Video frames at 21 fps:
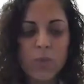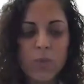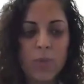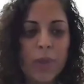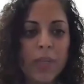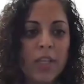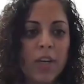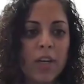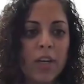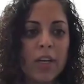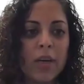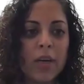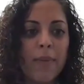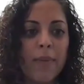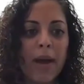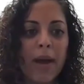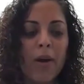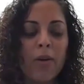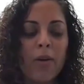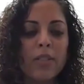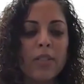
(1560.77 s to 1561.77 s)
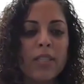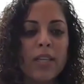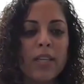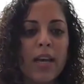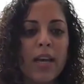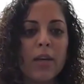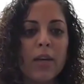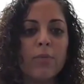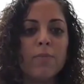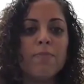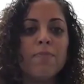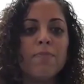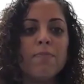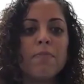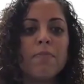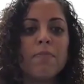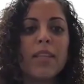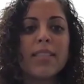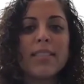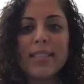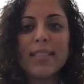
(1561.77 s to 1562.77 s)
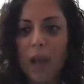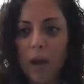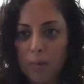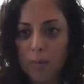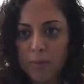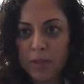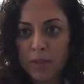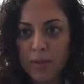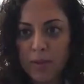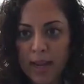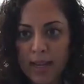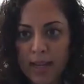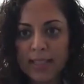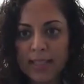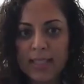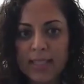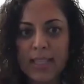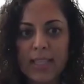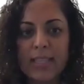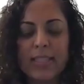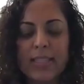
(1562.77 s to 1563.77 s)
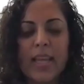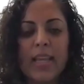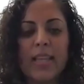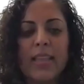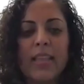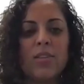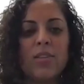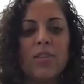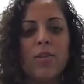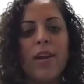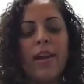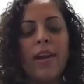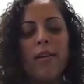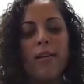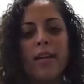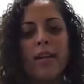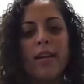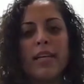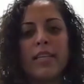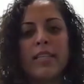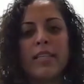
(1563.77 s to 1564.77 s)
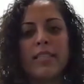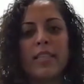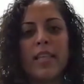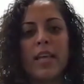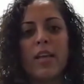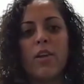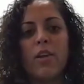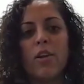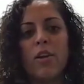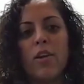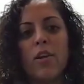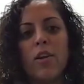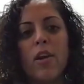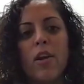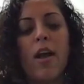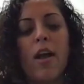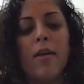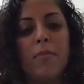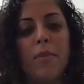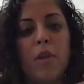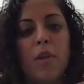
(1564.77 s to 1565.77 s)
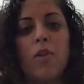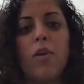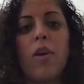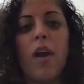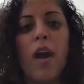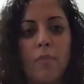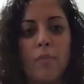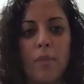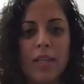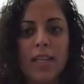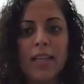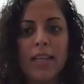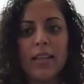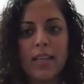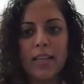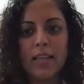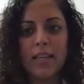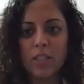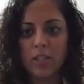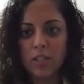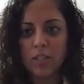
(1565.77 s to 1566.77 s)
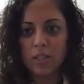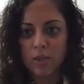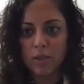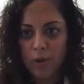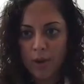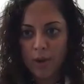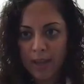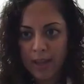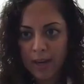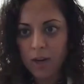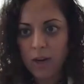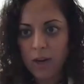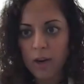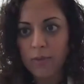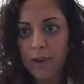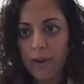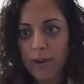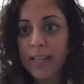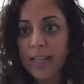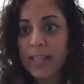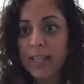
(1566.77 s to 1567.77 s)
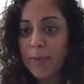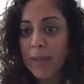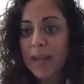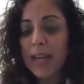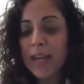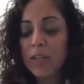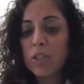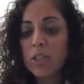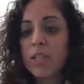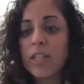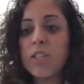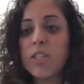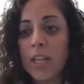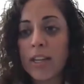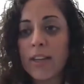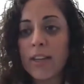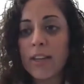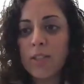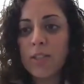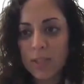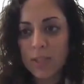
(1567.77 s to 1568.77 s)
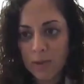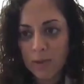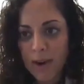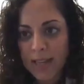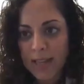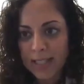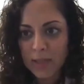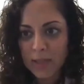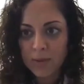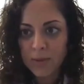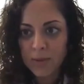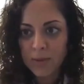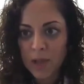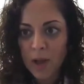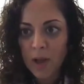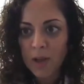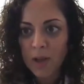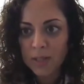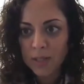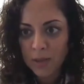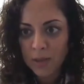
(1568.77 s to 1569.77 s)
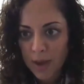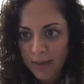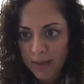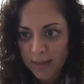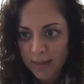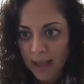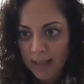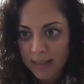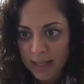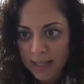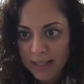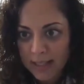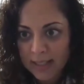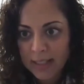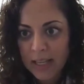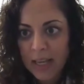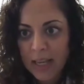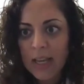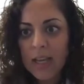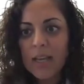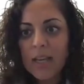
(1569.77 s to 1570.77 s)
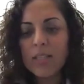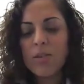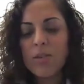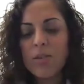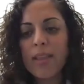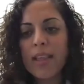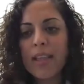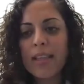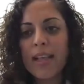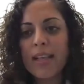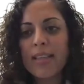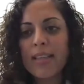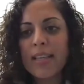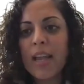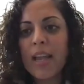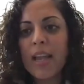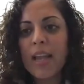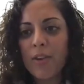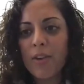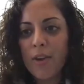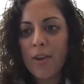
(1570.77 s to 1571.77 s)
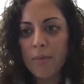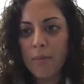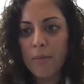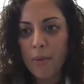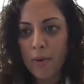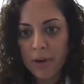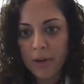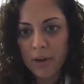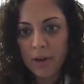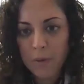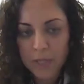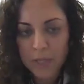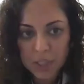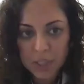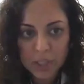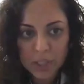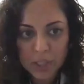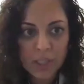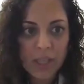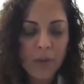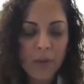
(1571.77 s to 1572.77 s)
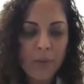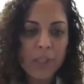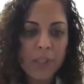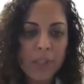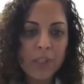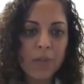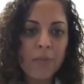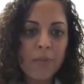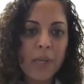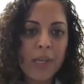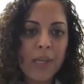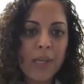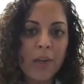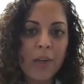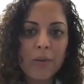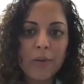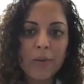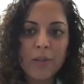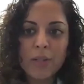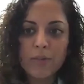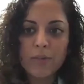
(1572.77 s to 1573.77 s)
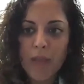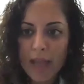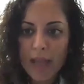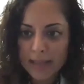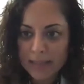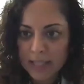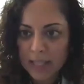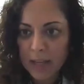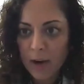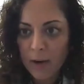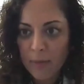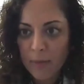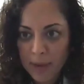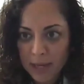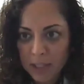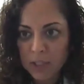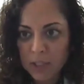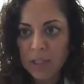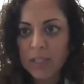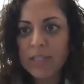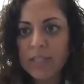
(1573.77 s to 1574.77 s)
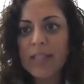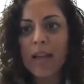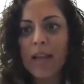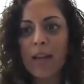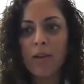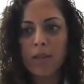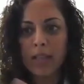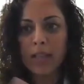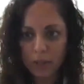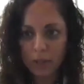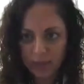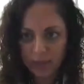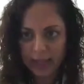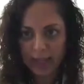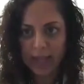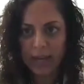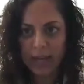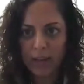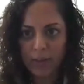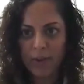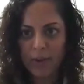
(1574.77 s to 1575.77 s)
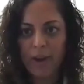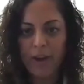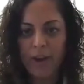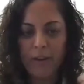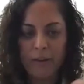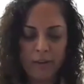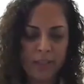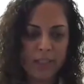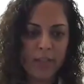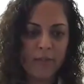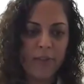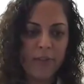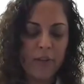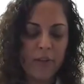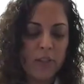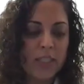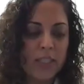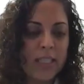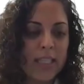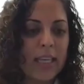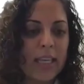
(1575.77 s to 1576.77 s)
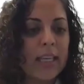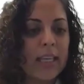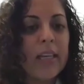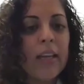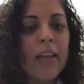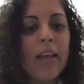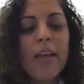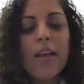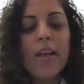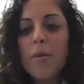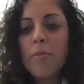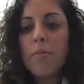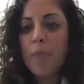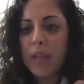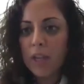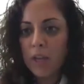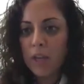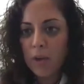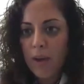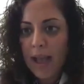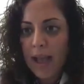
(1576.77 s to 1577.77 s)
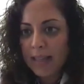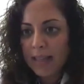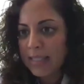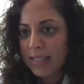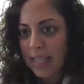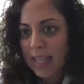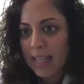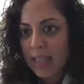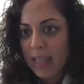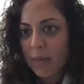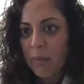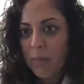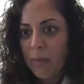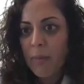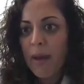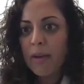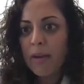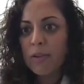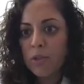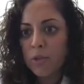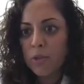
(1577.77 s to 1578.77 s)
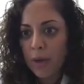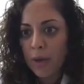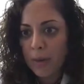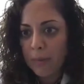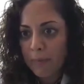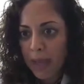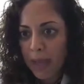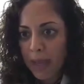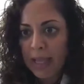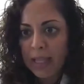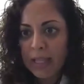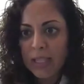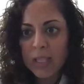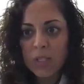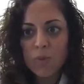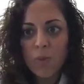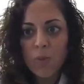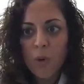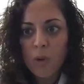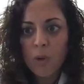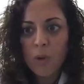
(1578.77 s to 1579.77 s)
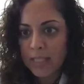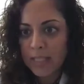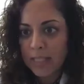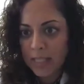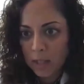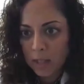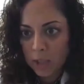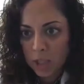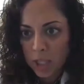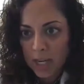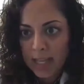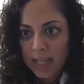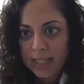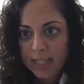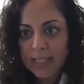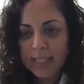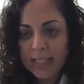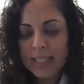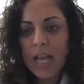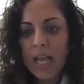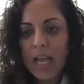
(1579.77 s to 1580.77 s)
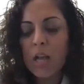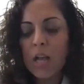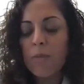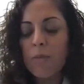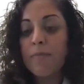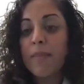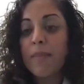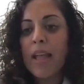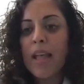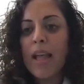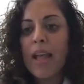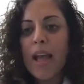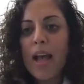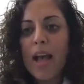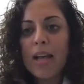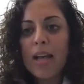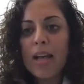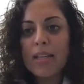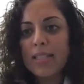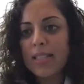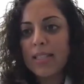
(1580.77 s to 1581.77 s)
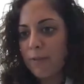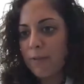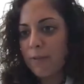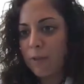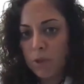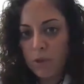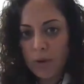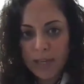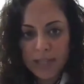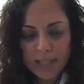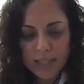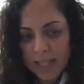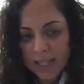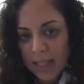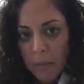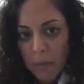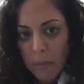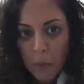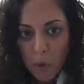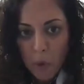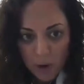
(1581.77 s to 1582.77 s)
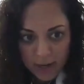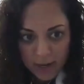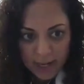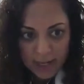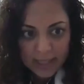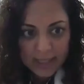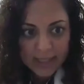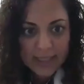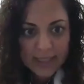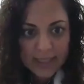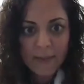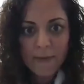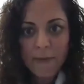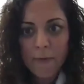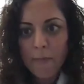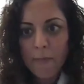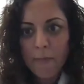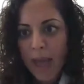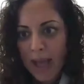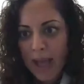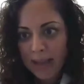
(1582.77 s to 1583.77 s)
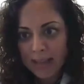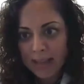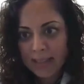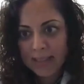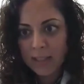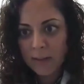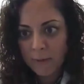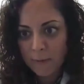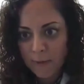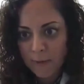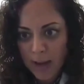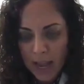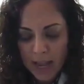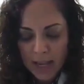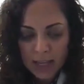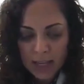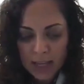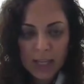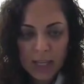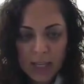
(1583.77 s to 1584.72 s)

we talk about scalp psoriasis, and these are areas that are, commonly linked to psoriatic arthritis, but actually genital psoriasis was also on that list. So I think that's another important question that we should be, asking our patients, not only looking at other areas of their skin, but, asking them about joint pain, swollen digits, stiff joints in the morning, stiff back, stiff neck,